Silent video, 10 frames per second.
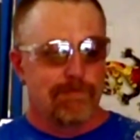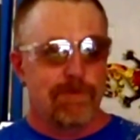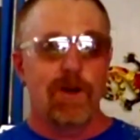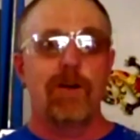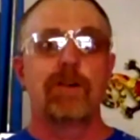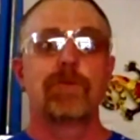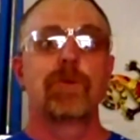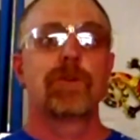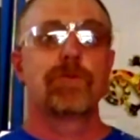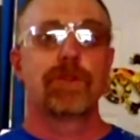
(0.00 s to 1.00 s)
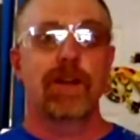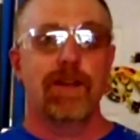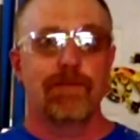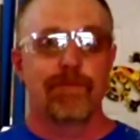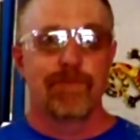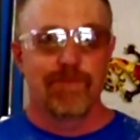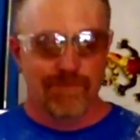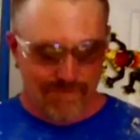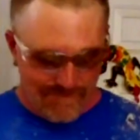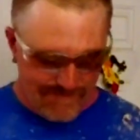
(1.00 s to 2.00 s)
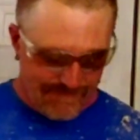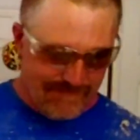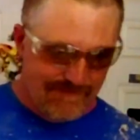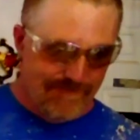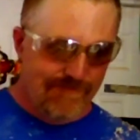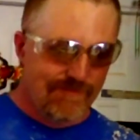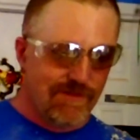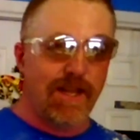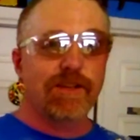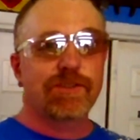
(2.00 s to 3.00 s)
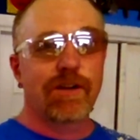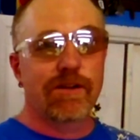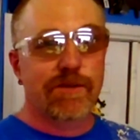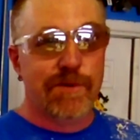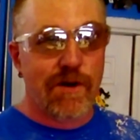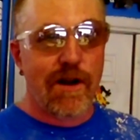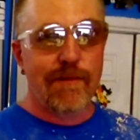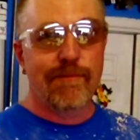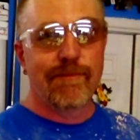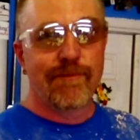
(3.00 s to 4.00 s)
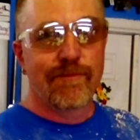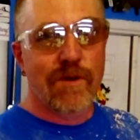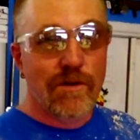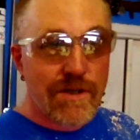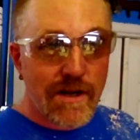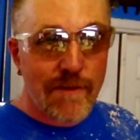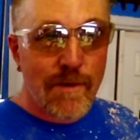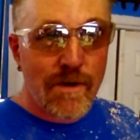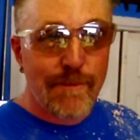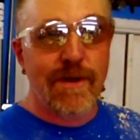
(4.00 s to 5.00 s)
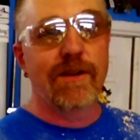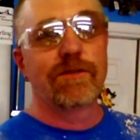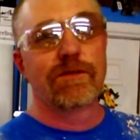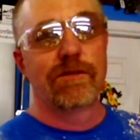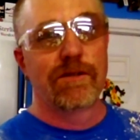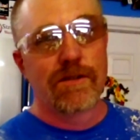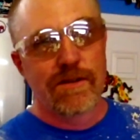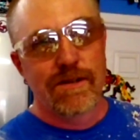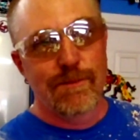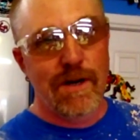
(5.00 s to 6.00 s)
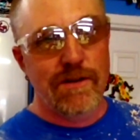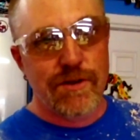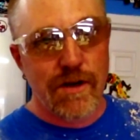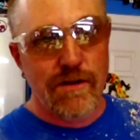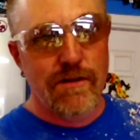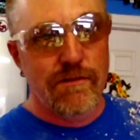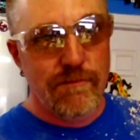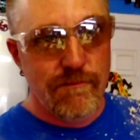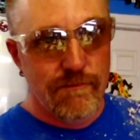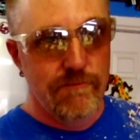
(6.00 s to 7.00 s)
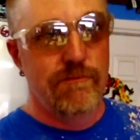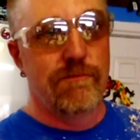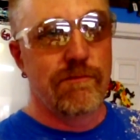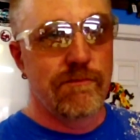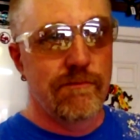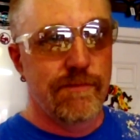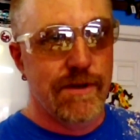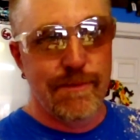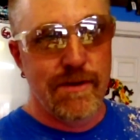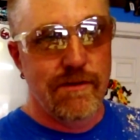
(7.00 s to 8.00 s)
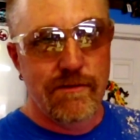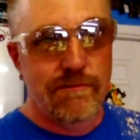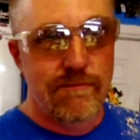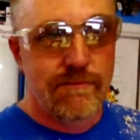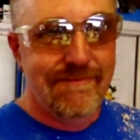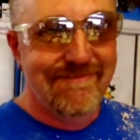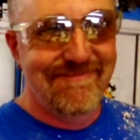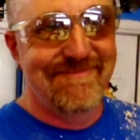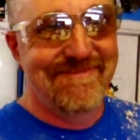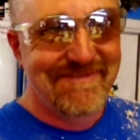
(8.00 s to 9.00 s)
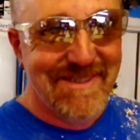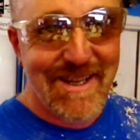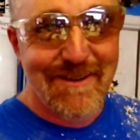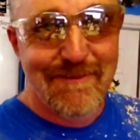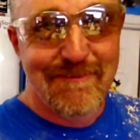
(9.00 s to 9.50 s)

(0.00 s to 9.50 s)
Y'all have a wonderful day. Like, share, subscribe. Go check out my webpage. Buy a shirt. Something. Later.